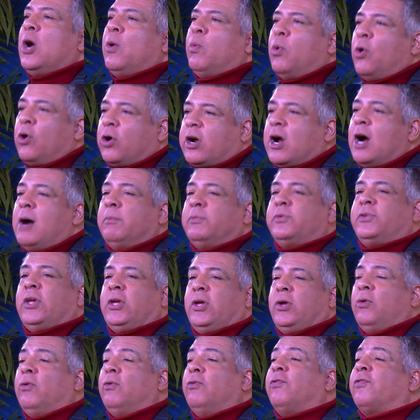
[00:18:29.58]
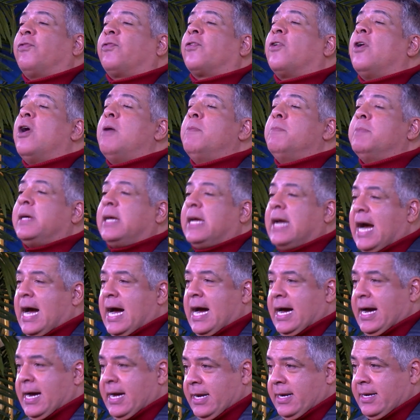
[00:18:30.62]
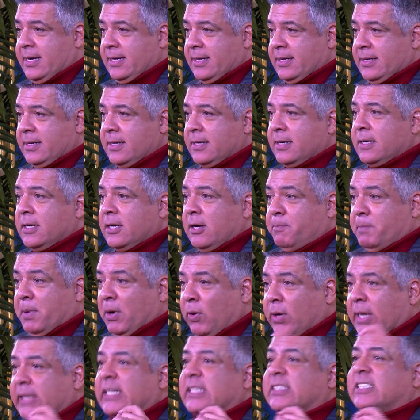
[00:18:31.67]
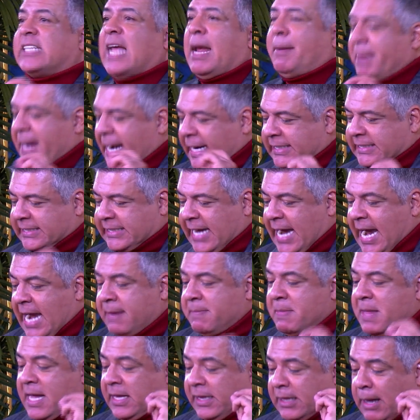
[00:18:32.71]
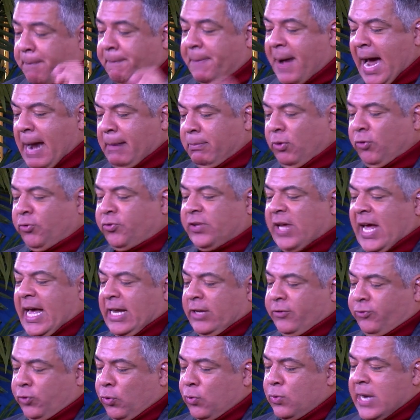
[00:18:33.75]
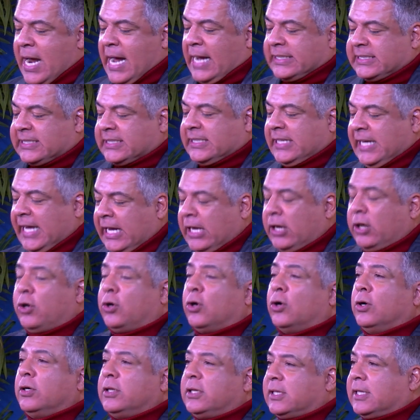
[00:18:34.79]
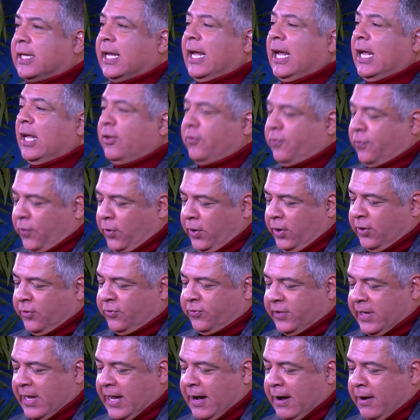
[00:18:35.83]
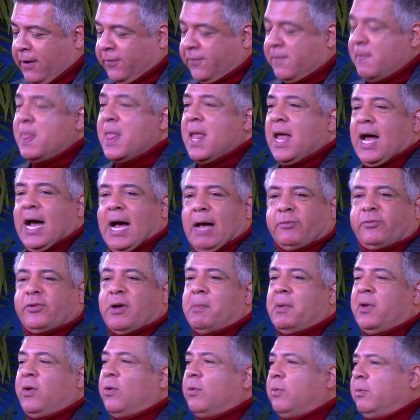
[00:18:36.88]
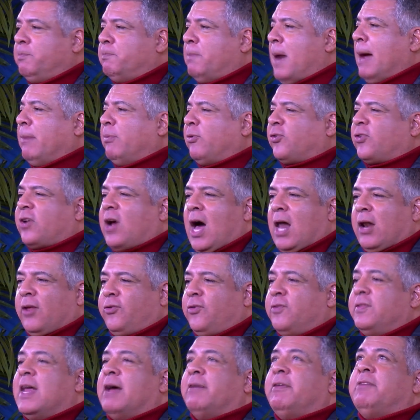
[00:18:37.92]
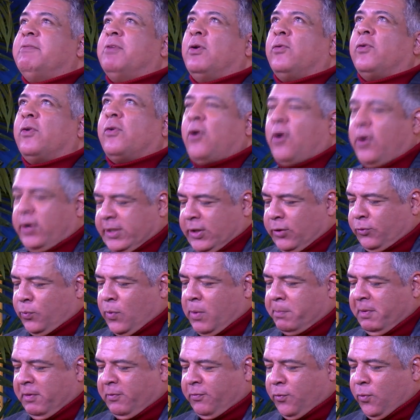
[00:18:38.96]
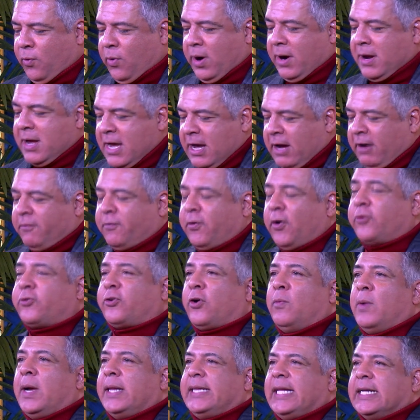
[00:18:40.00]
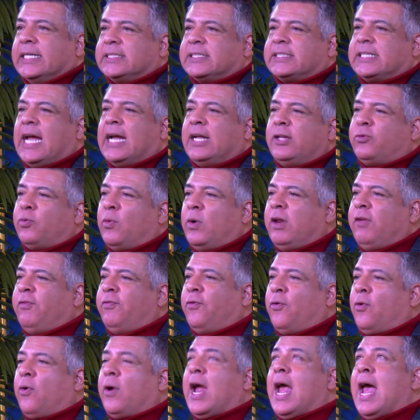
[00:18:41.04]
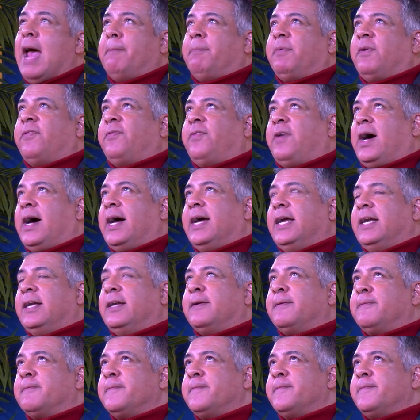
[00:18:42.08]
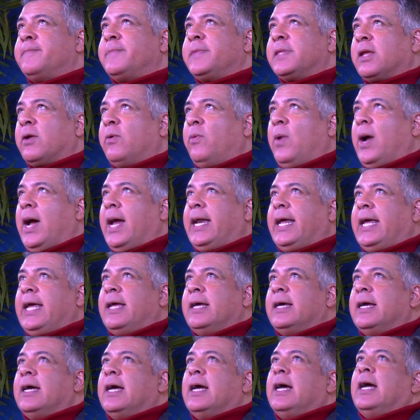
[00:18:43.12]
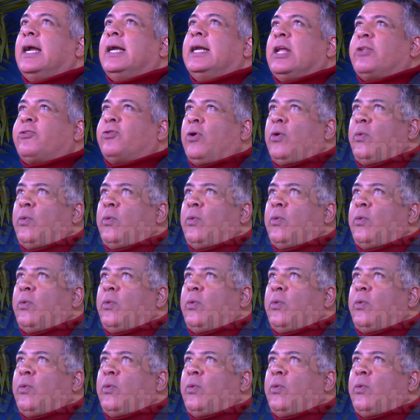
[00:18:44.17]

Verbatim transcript: will come to you from God. But look at the statement I said. The Bible says, do not seek good things for yourselves. Some of you Bible scholars, you've never even heard this one before. 1 Corinthians 10:24 Amplified. Ready? Let's all